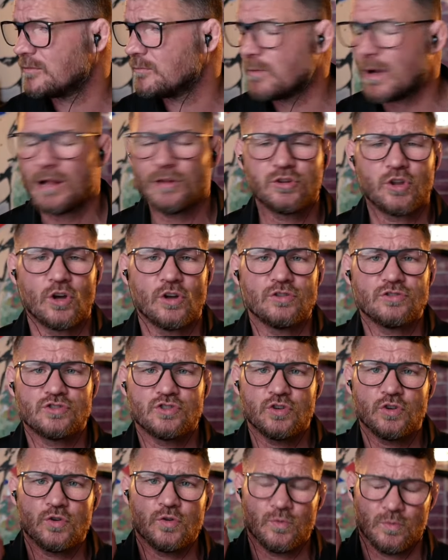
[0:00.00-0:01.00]
Well done
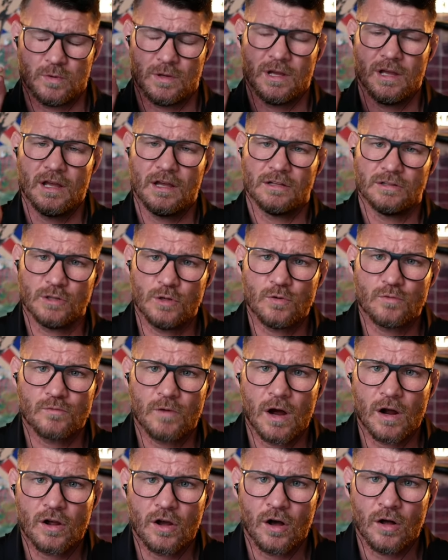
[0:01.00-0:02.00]
to Luke
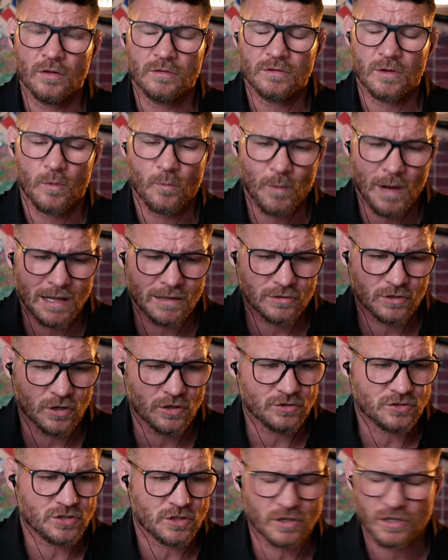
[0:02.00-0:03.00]
Rockhold. Well
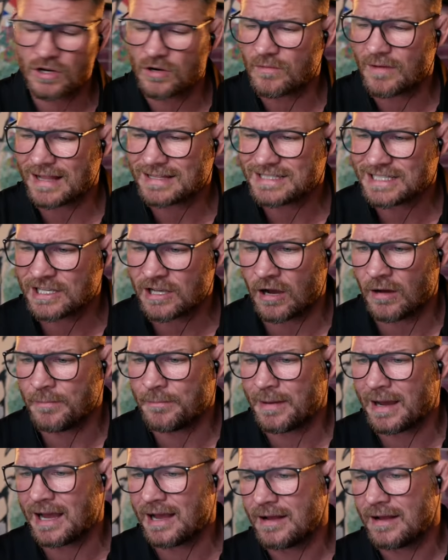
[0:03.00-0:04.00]
done to Karate
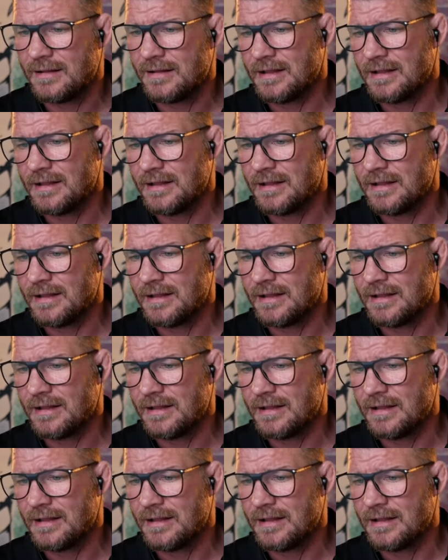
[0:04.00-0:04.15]
Combat.